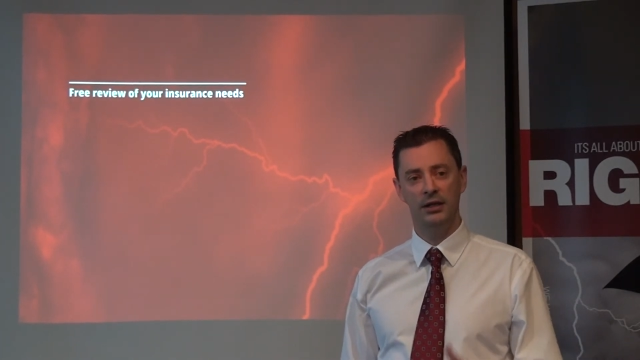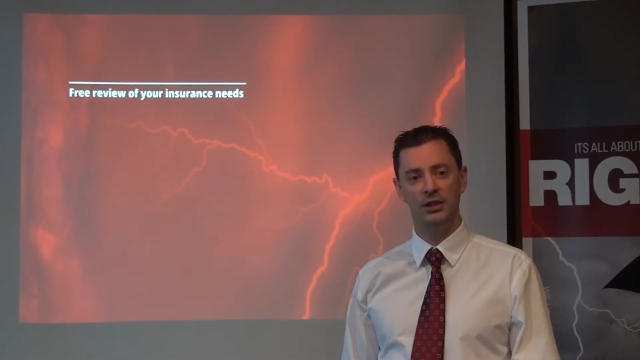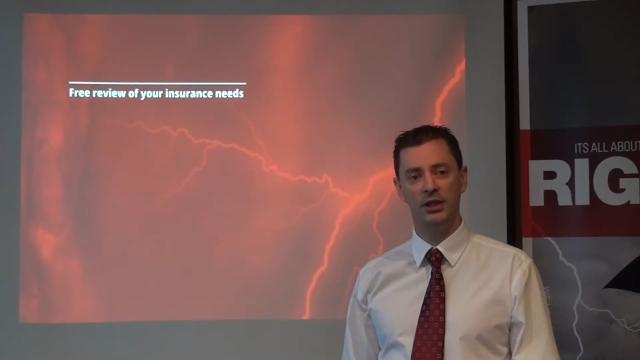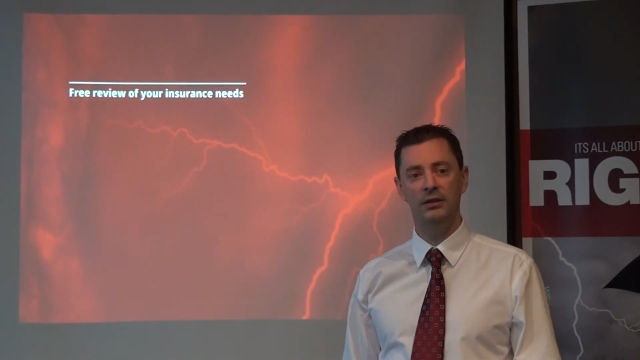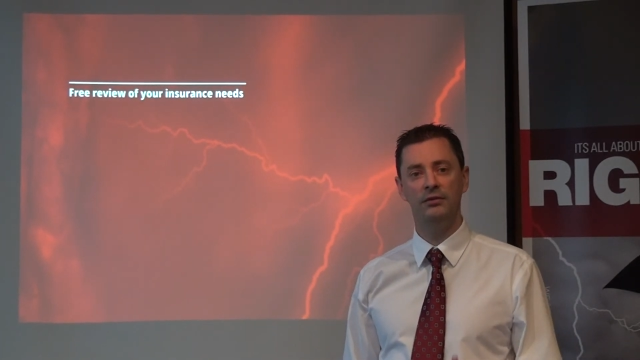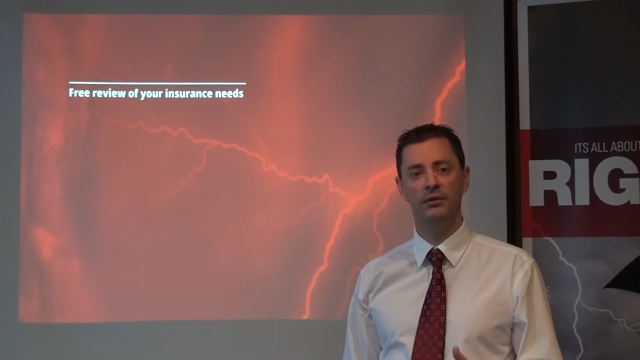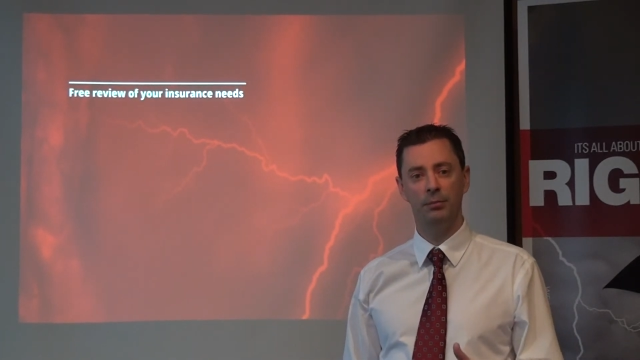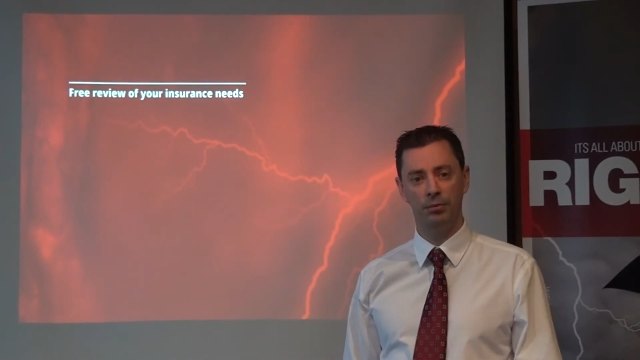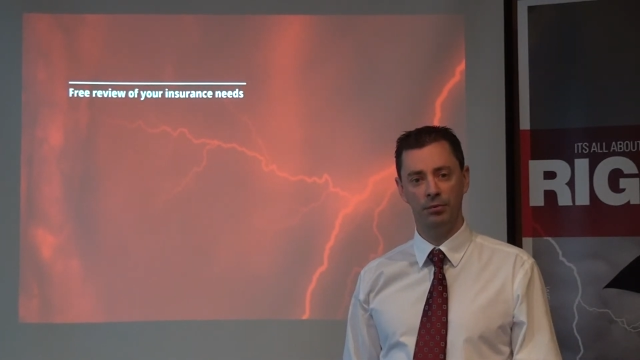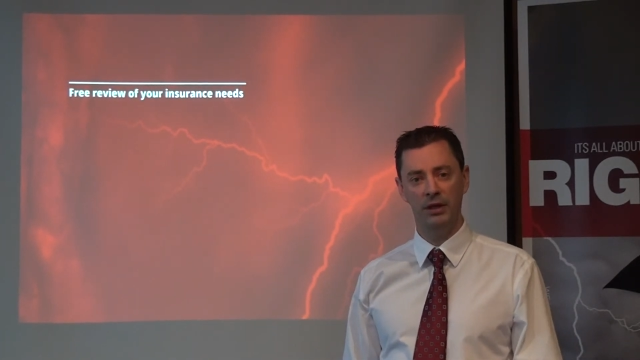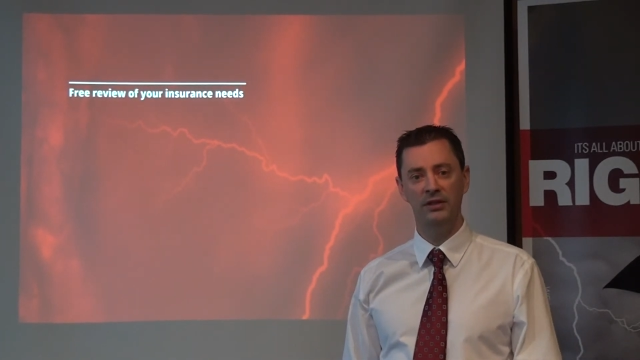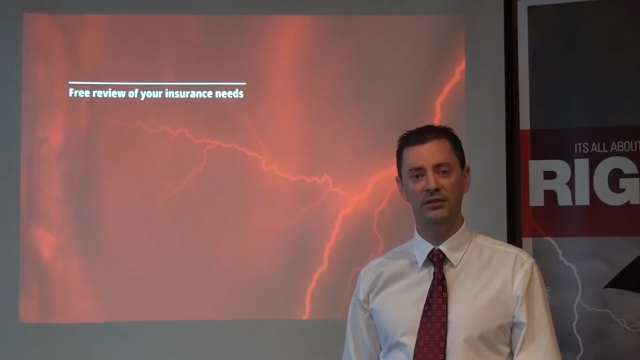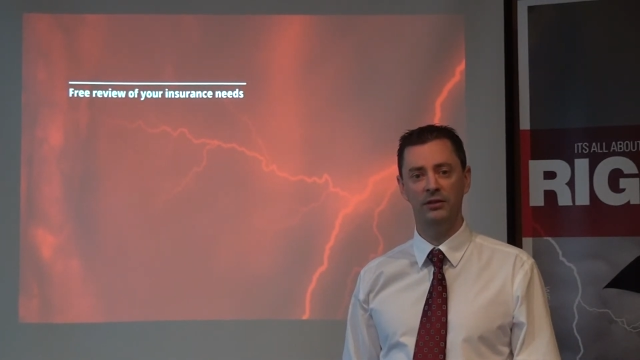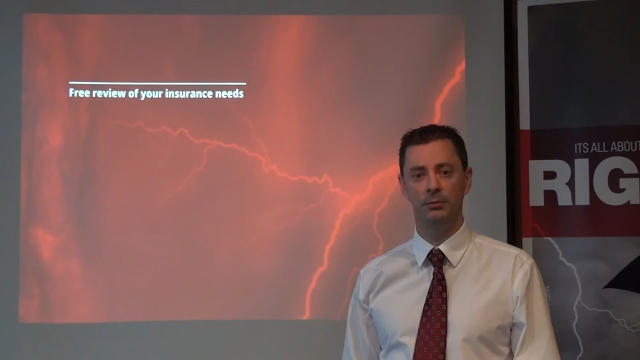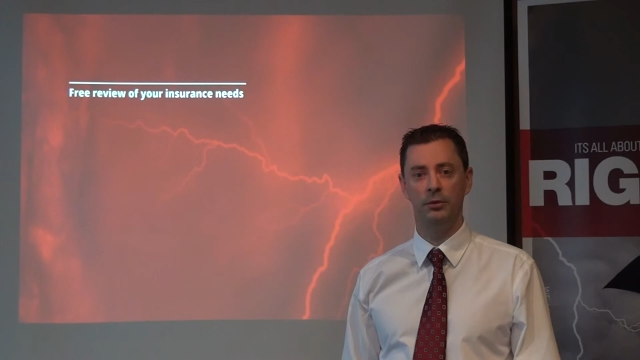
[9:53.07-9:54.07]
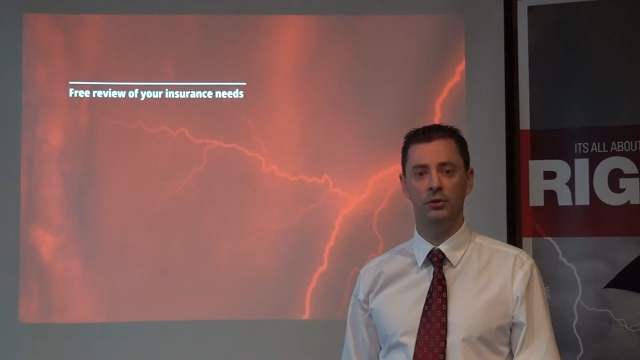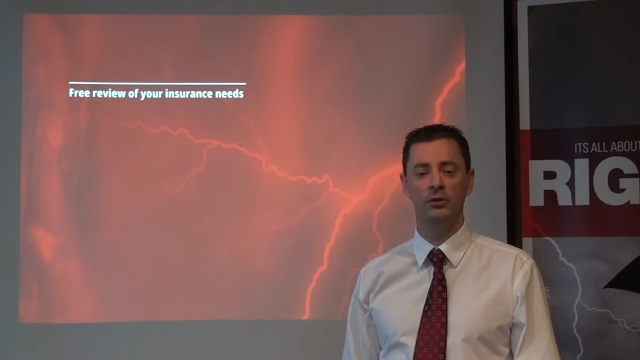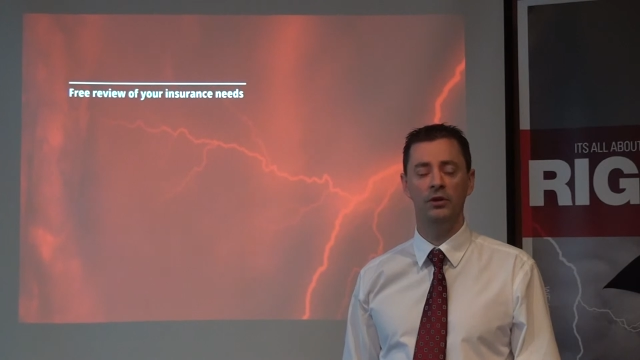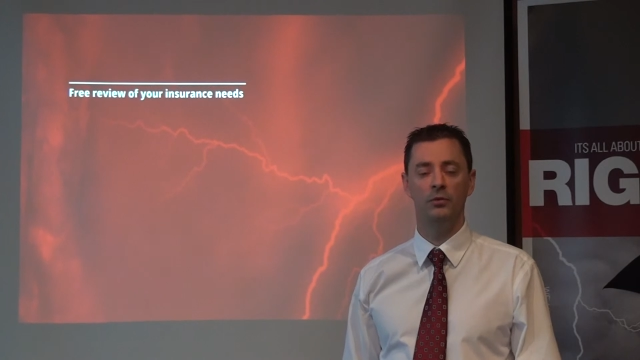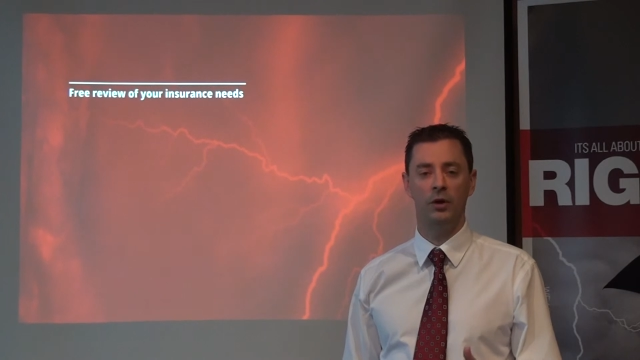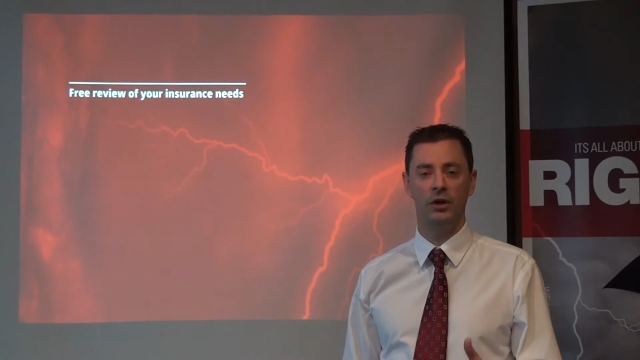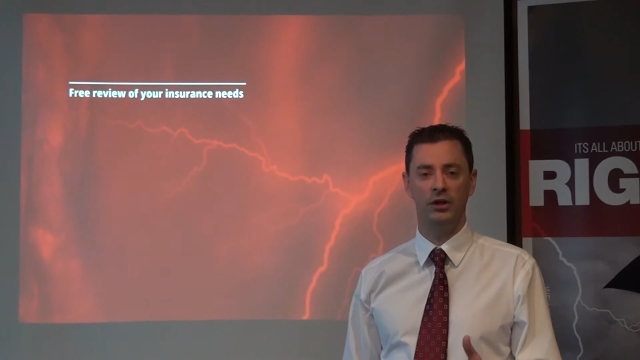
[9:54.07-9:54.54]
achieves the
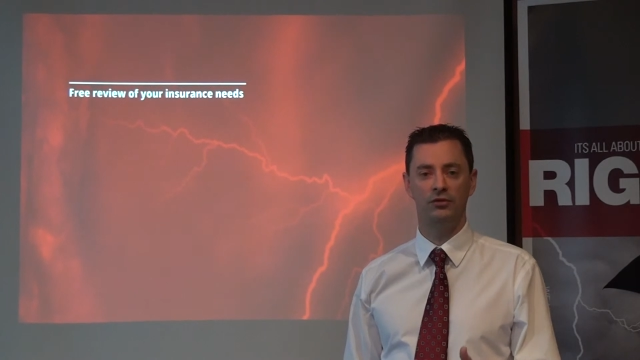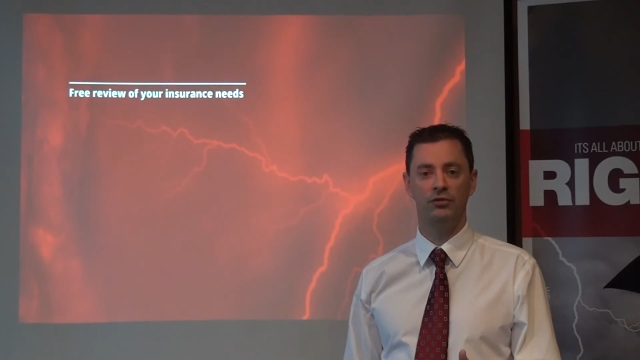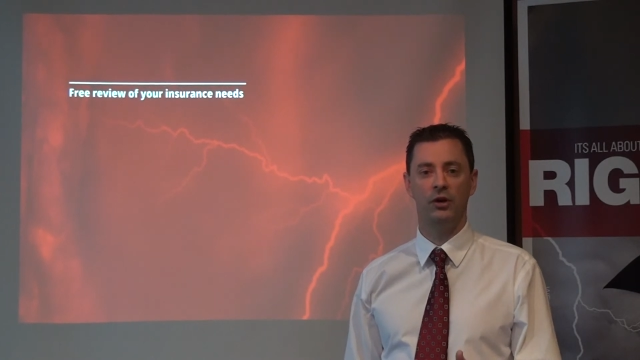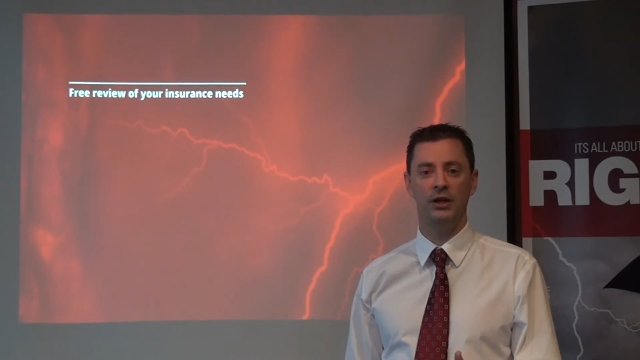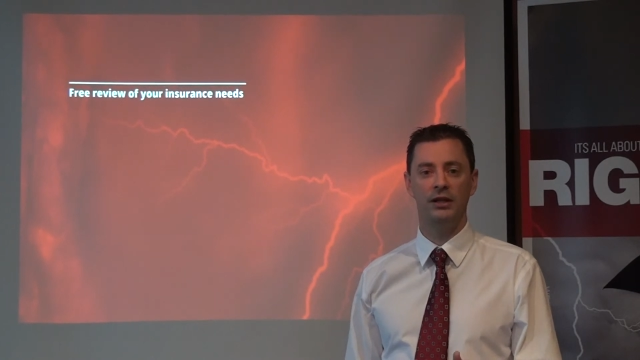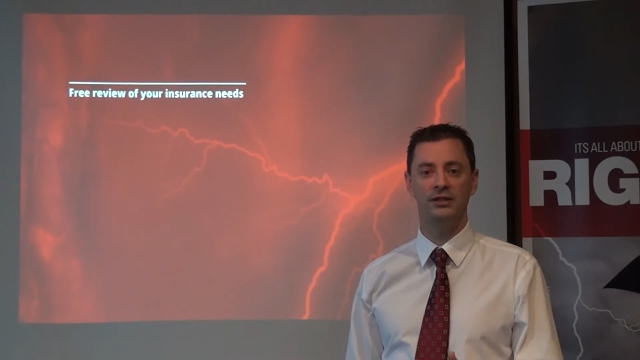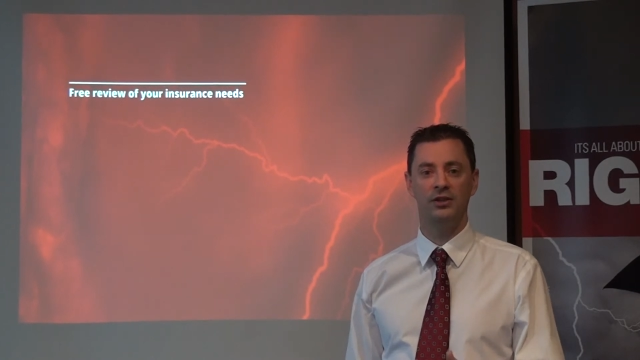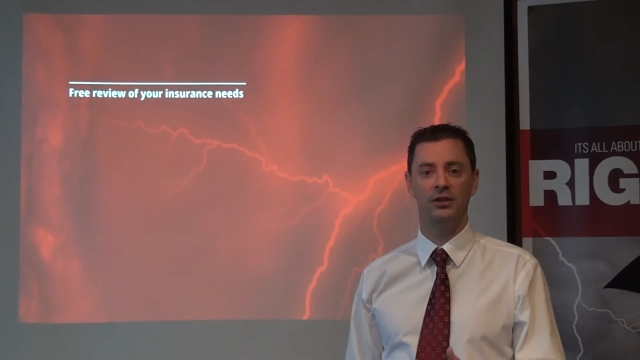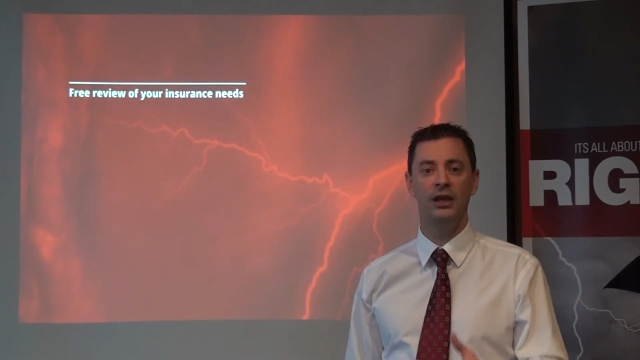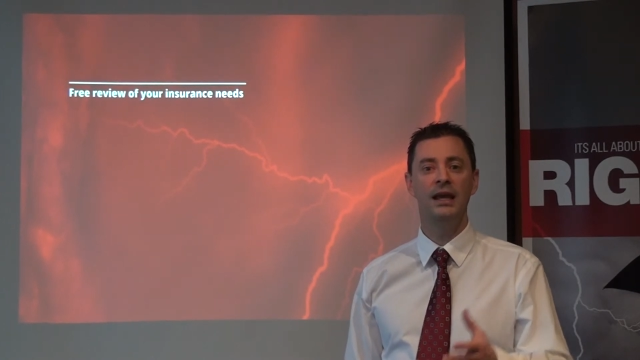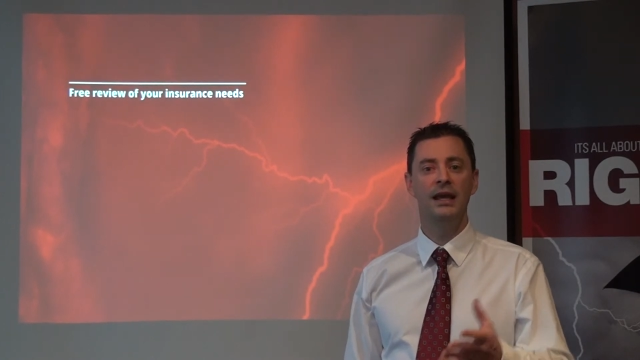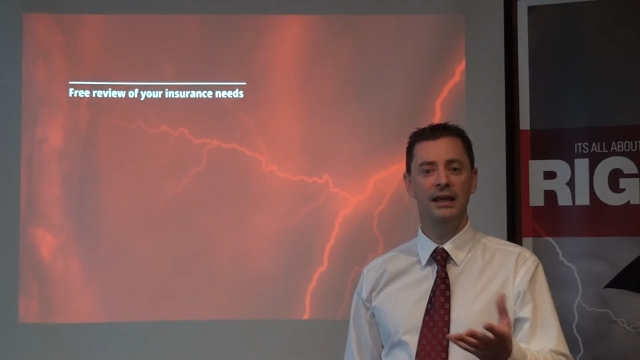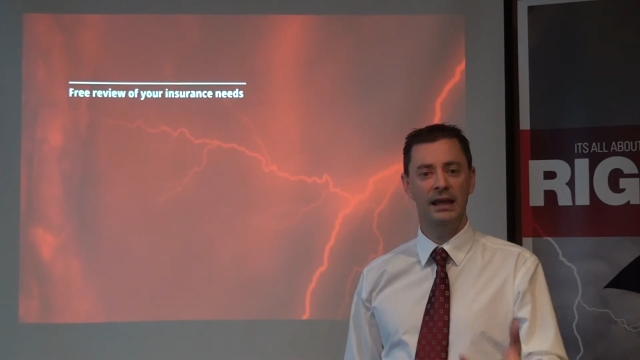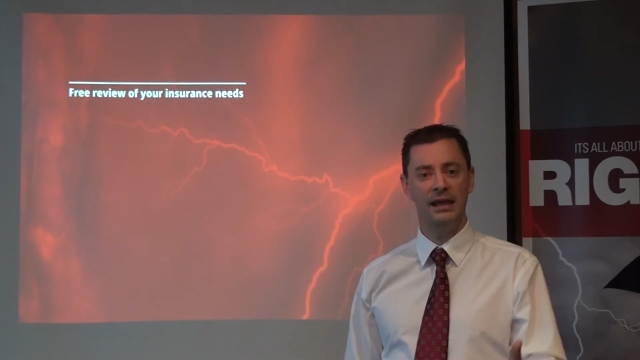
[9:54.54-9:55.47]
principle of what you're trying to